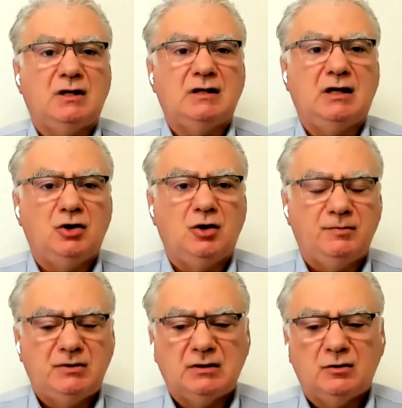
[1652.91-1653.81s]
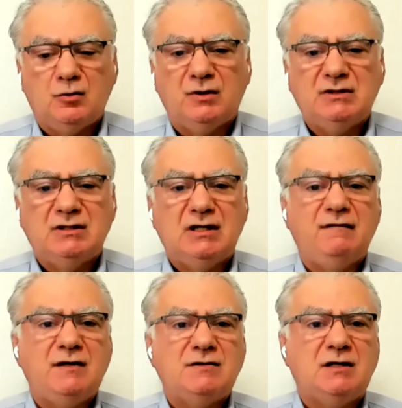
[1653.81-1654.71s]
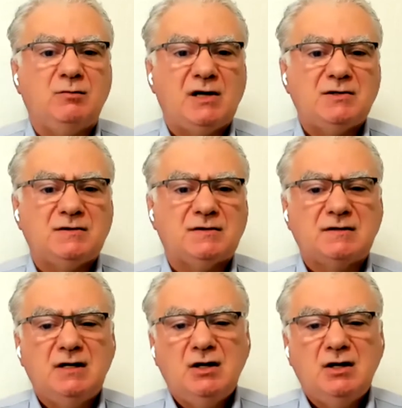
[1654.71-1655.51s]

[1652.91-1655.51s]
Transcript: adopt quantitative easing measures,